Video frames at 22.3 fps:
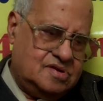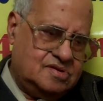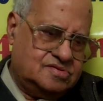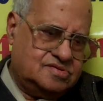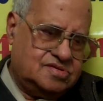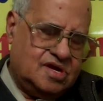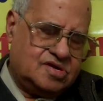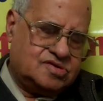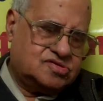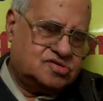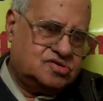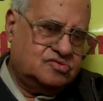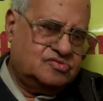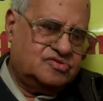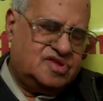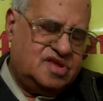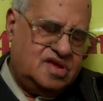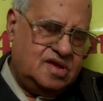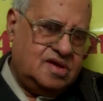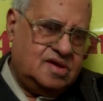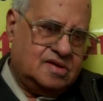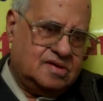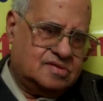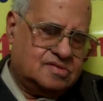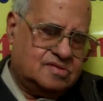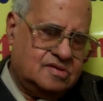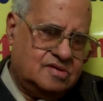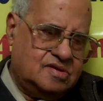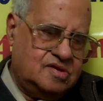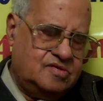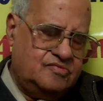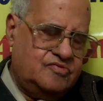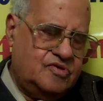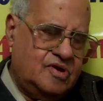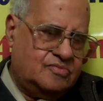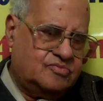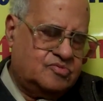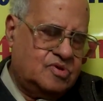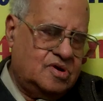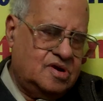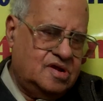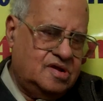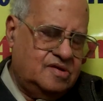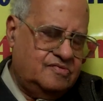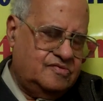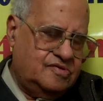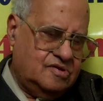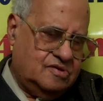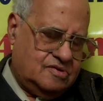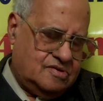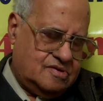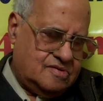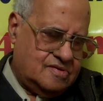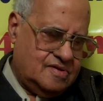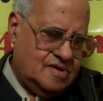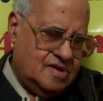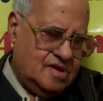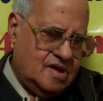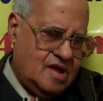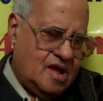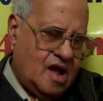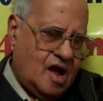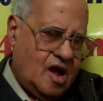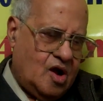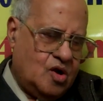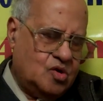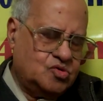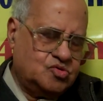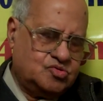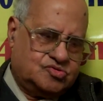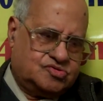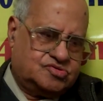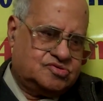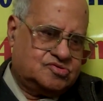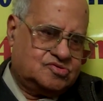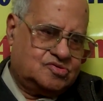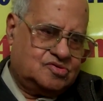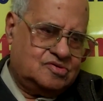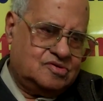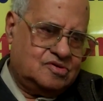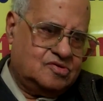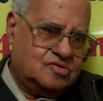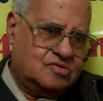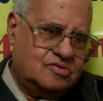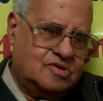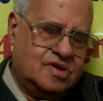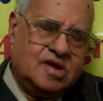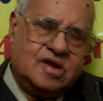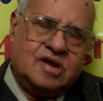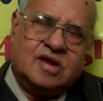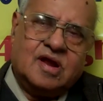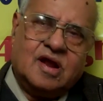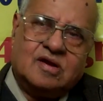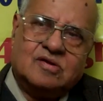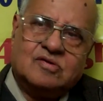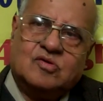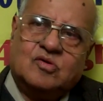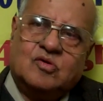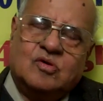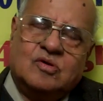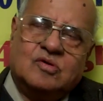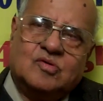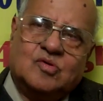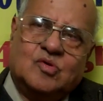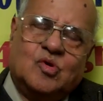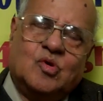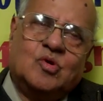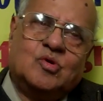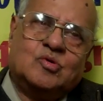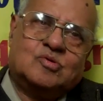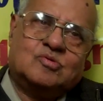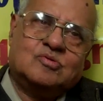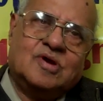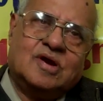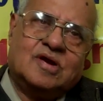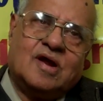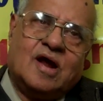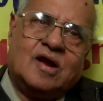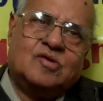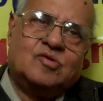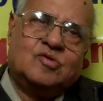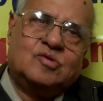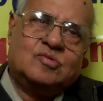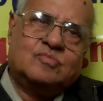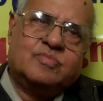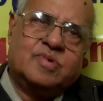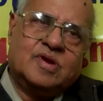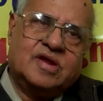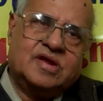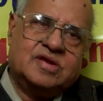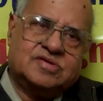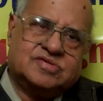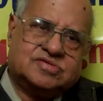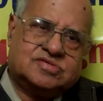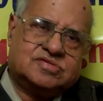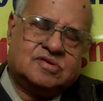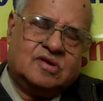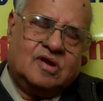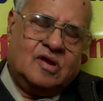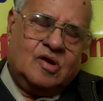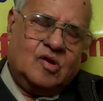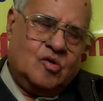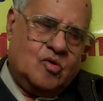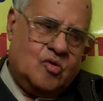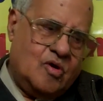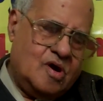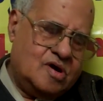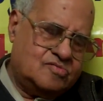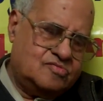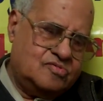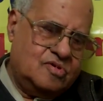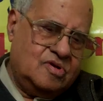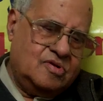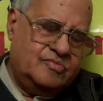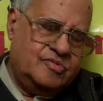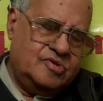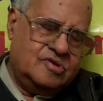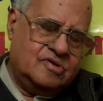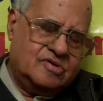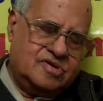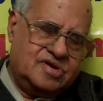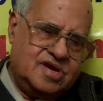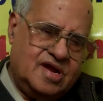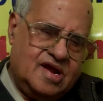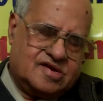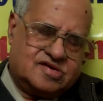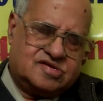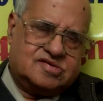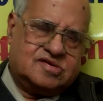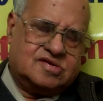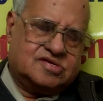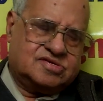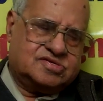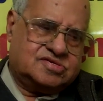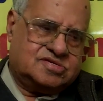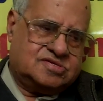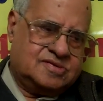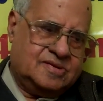Just you think, if you have to leave your house today and go to an unknown place, what will be your reactions?